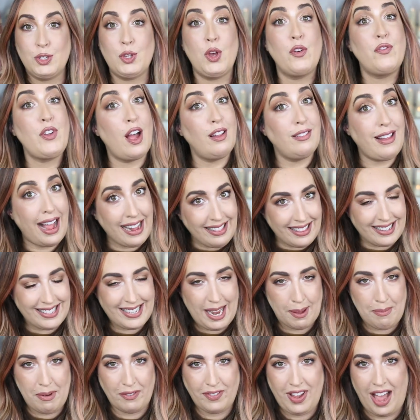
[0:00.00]
So if y'all like this
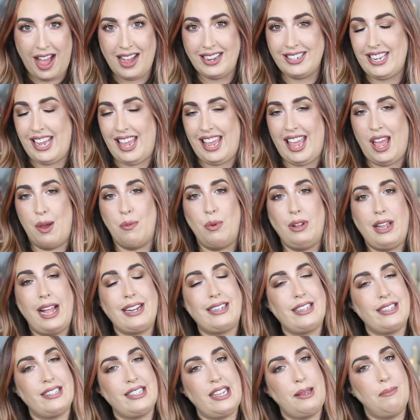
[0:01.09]
type of content and would like
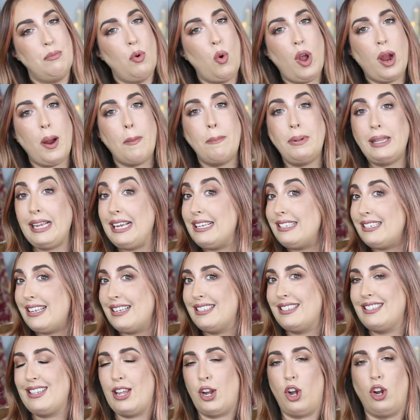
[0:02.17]
to see more, please
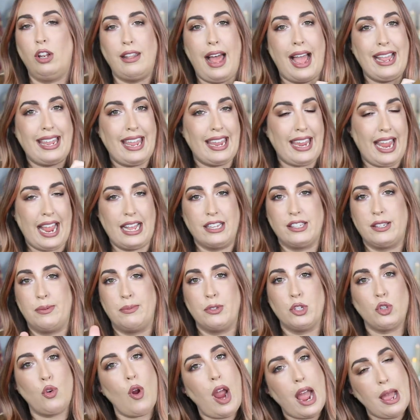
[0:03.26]
consider liking and
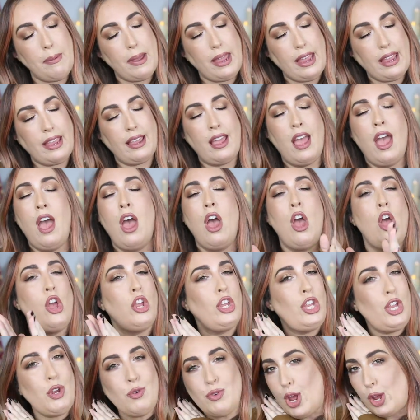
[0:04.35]
subscribing.
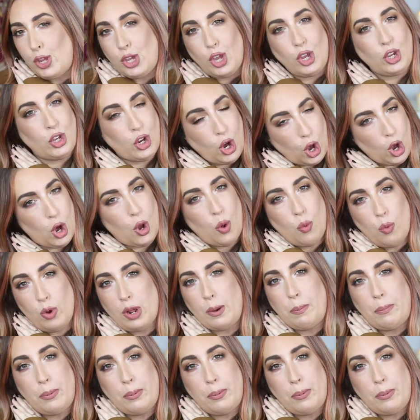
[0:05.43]
You know your girl would